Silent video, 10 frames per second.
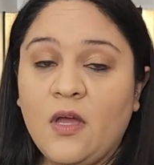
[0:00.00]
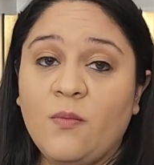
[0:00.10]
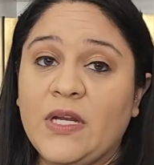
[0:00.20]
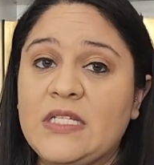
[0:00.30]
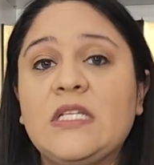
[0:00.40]

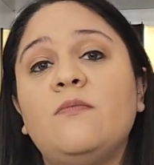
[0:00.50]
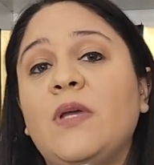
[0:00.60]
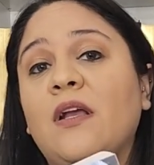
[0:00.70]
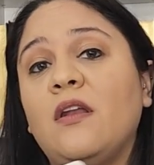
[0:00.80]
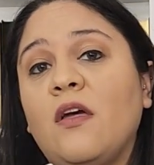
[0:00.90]
but I did
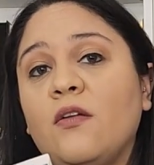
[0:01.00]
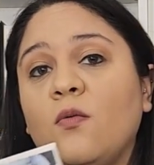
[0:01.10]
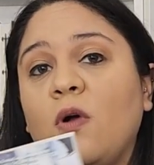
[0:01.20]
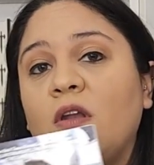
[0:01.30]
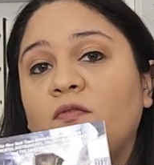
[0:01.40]
pick another
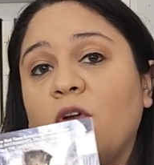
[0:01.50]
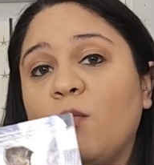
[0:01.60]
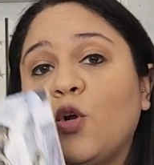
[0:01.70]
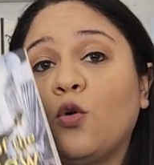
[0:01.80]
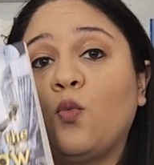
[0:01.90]
one from
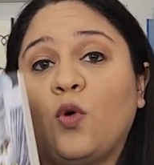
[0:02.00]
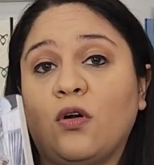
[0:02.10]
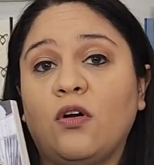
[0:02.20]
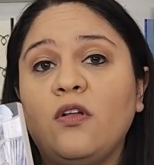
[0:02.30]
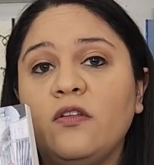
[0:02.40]
her
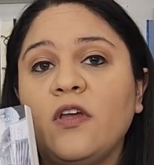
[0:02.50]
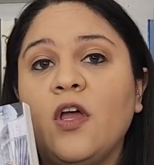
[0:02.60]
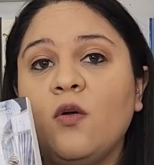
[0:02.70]
world,